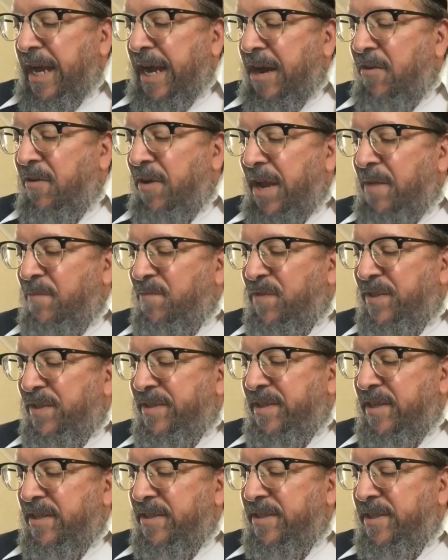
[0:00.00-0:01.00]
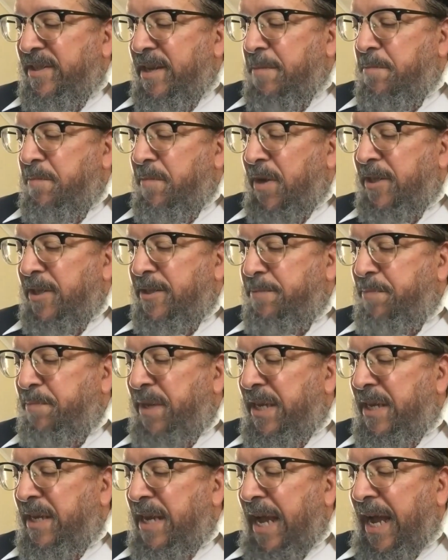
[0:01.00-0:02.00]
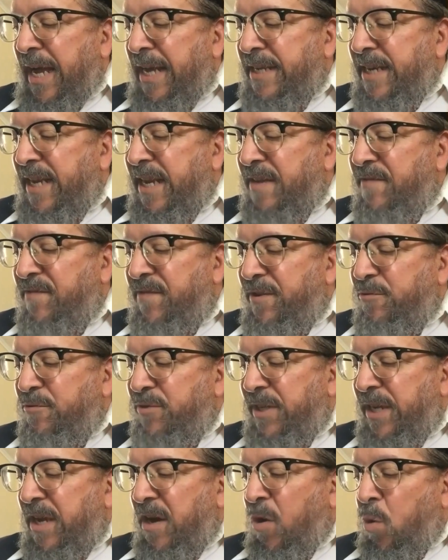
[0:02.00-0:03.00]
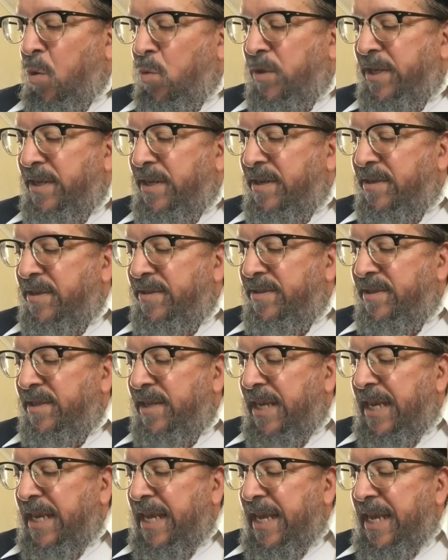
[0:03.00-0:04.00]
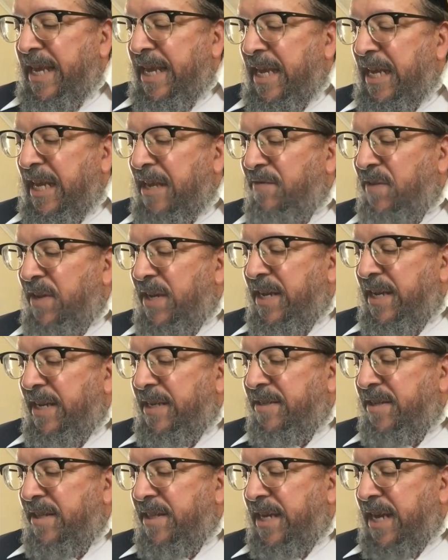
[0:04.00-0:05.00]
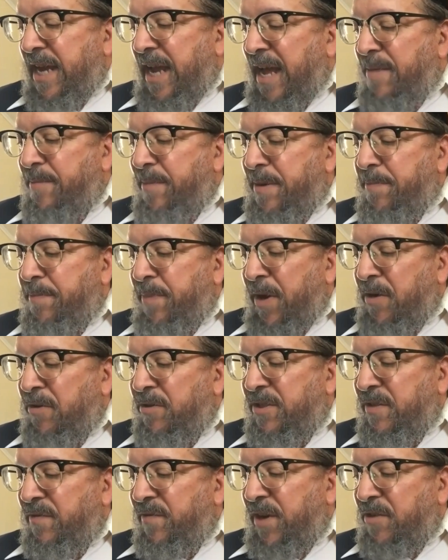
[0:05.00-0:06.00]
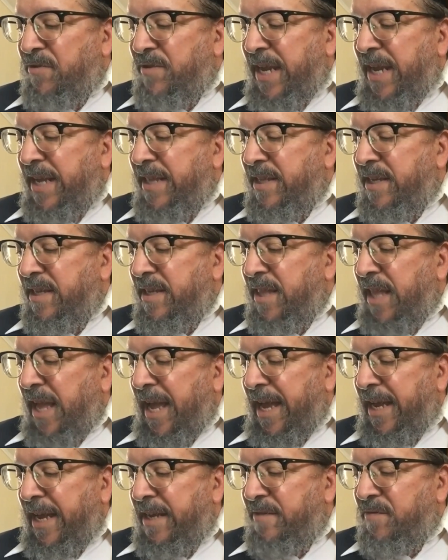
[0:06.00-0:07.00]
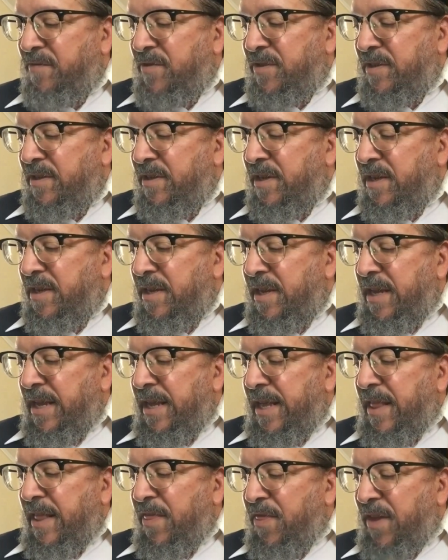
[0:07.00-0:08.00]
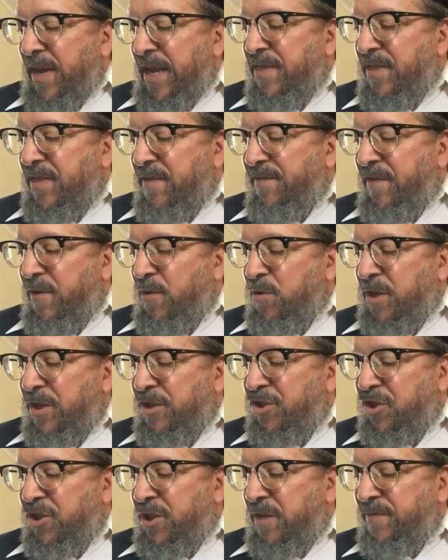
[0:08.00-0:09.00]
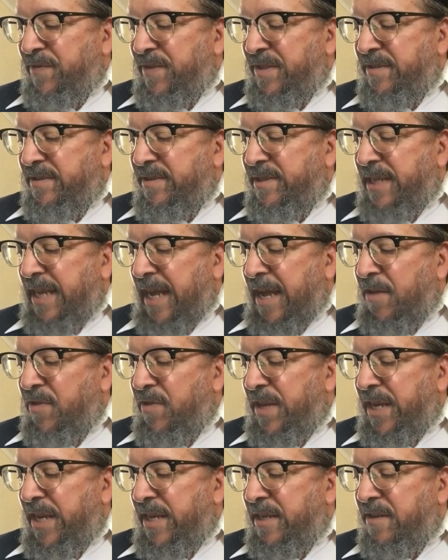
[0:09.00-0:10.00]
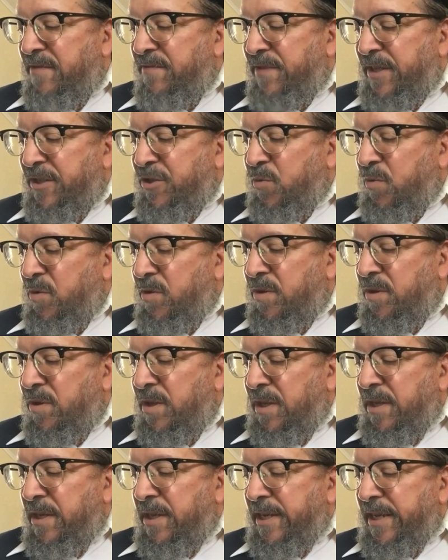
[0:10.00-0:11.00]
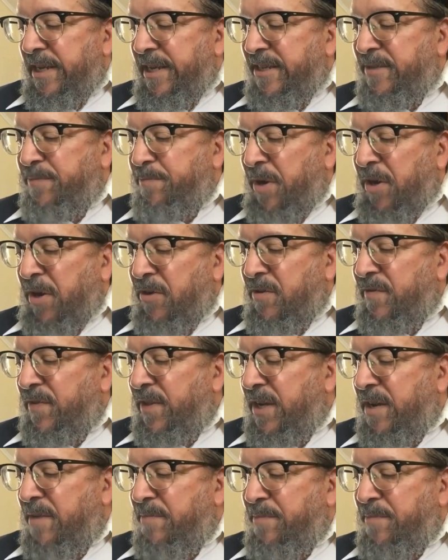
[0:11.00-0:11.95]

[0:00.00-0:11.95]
Our emphasis must be on infusing holiness even into the common parts of our daily lives. Then the focus shifts to how the individual is part of the